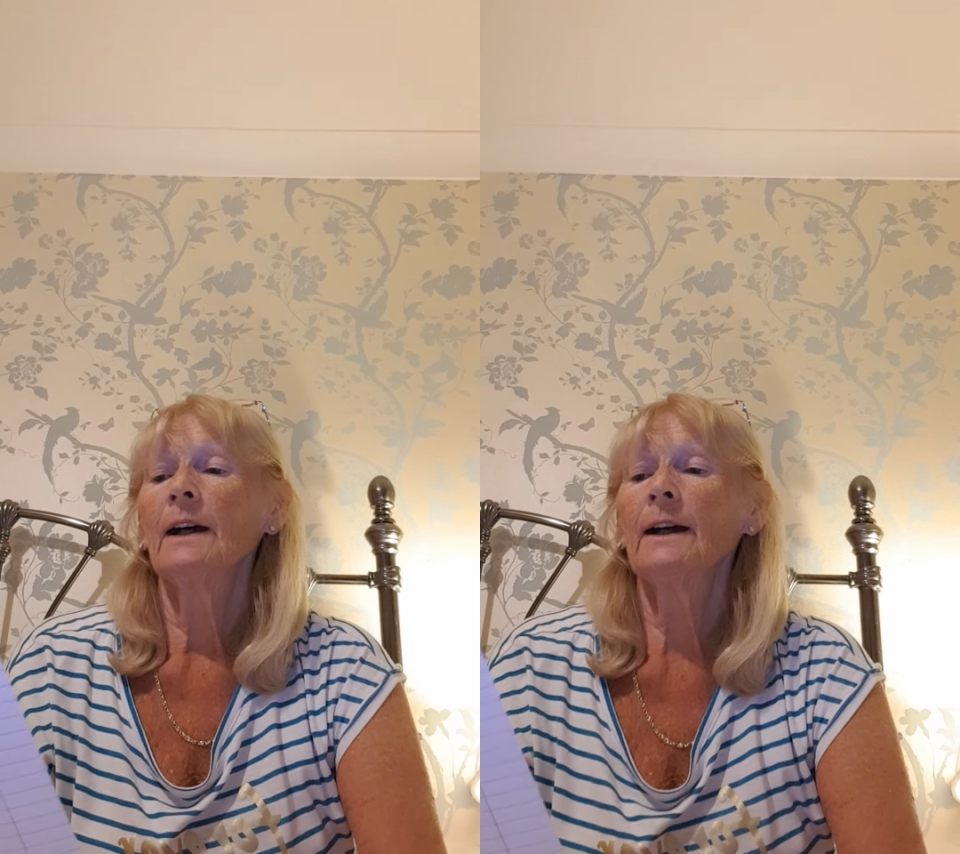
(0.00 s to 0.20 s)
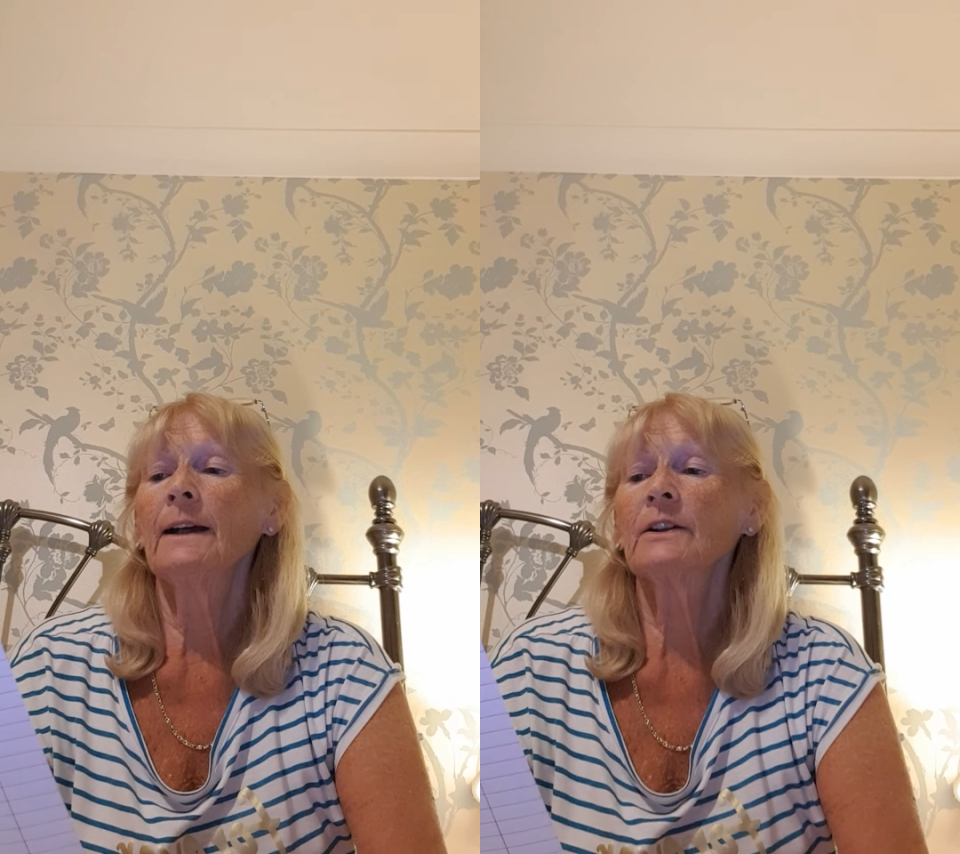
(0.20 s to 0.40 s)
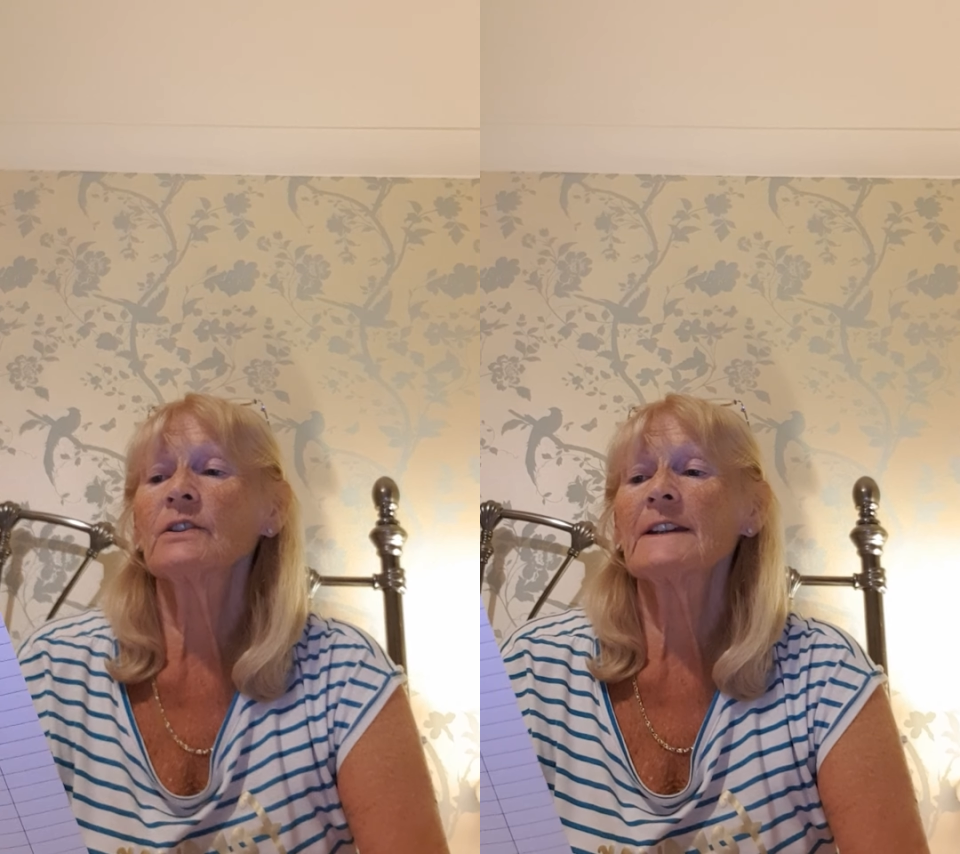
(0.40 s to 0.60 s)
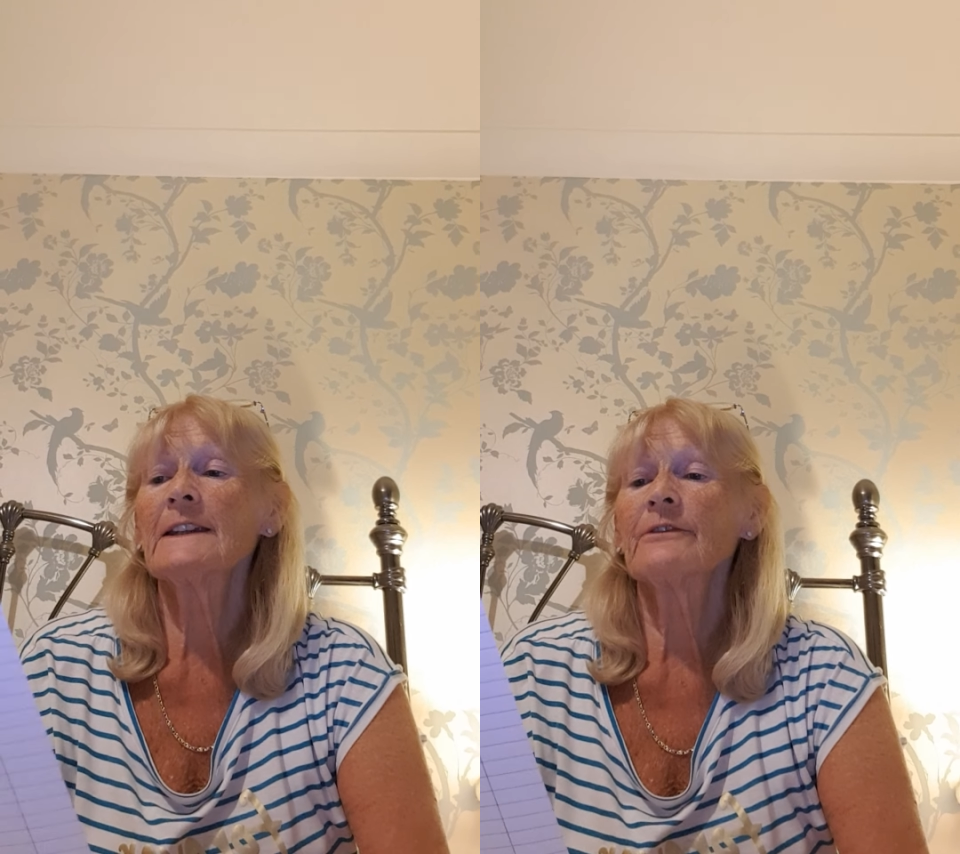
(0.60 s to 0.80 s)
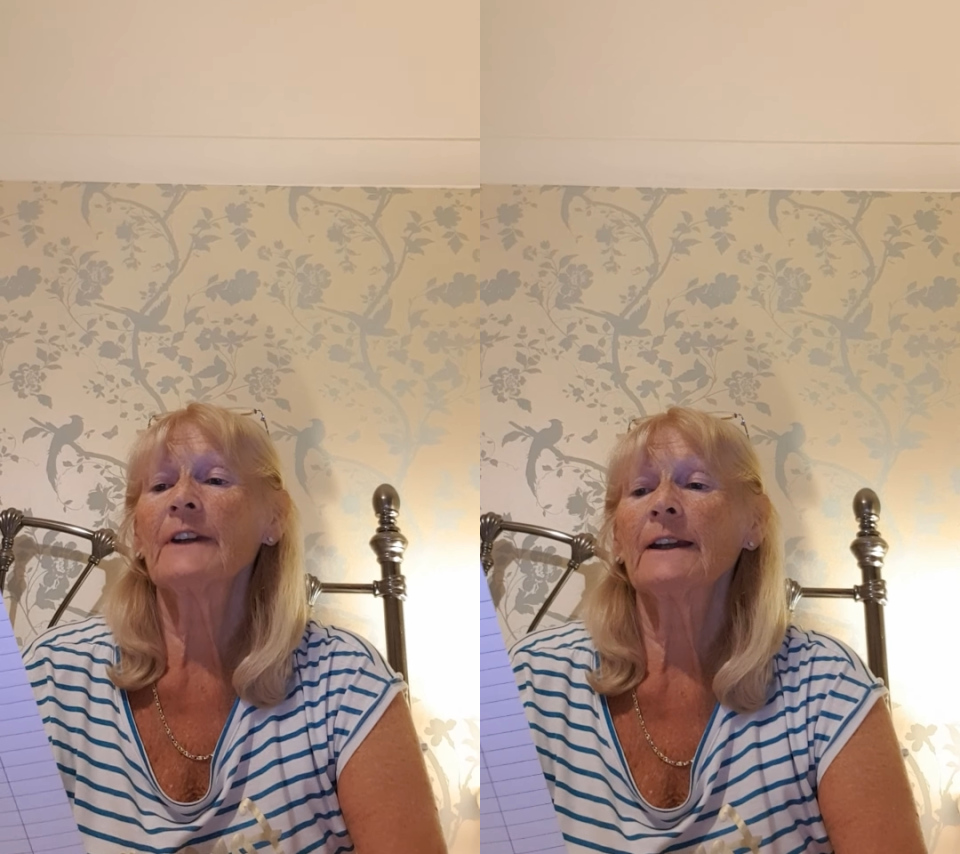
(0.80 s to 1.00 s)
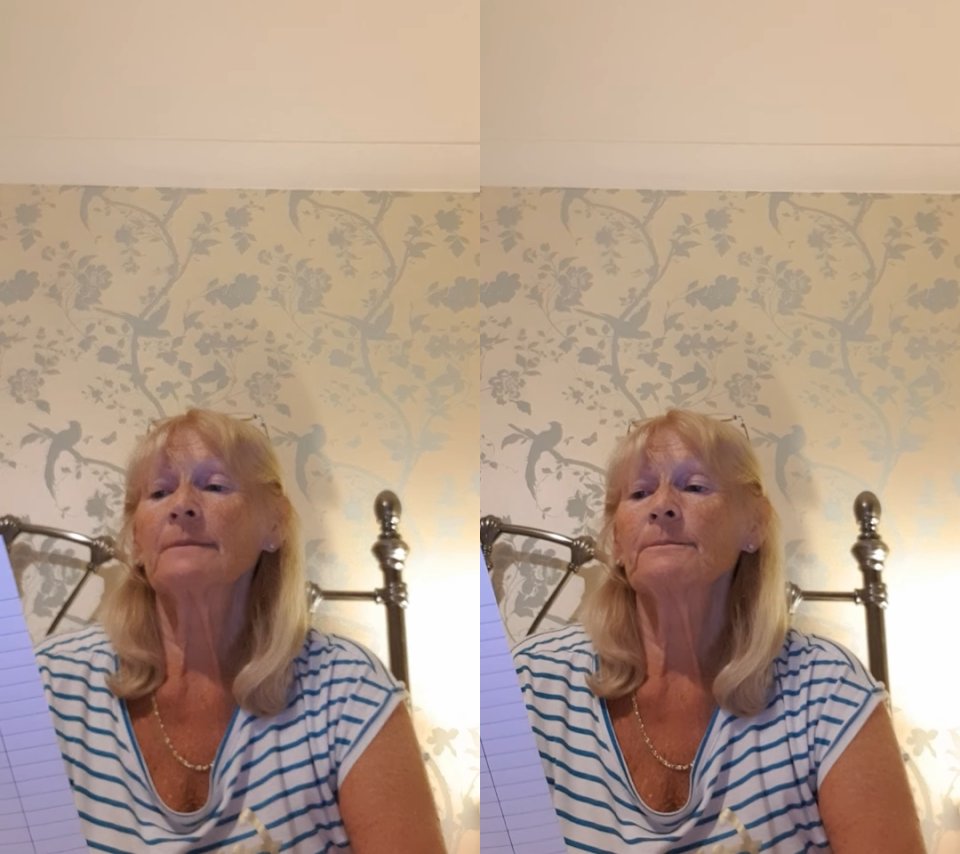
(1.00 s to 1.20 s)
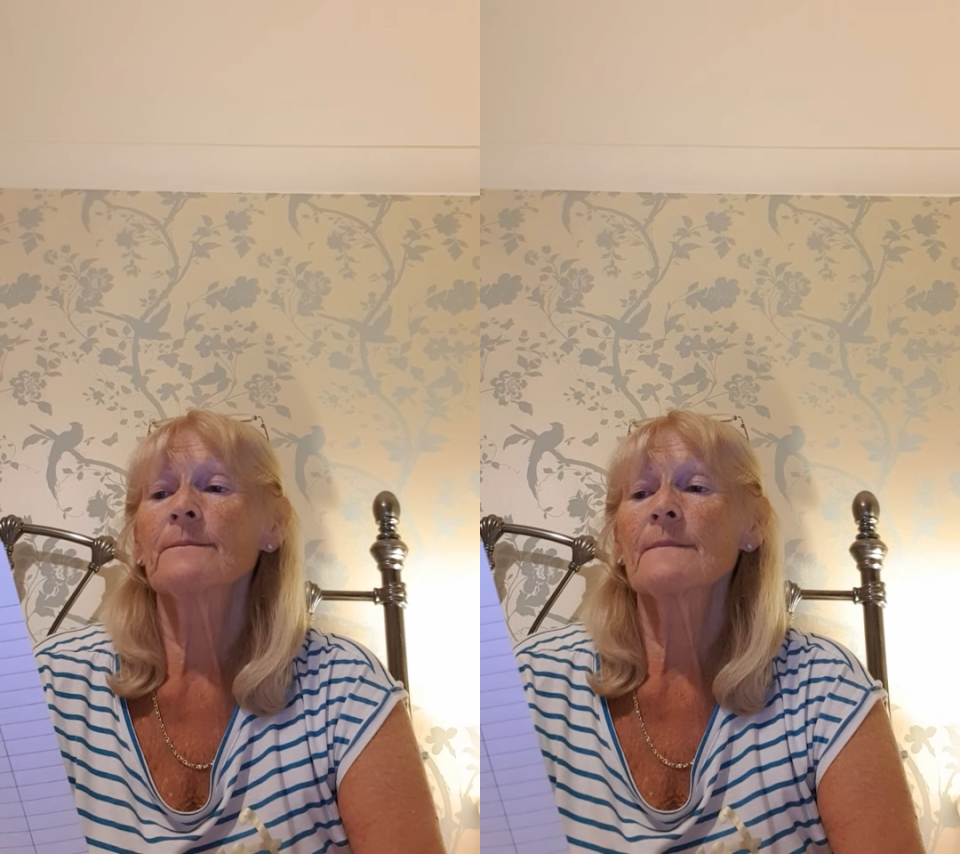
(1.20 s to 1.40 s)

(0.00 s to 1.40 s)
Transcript: Good evening.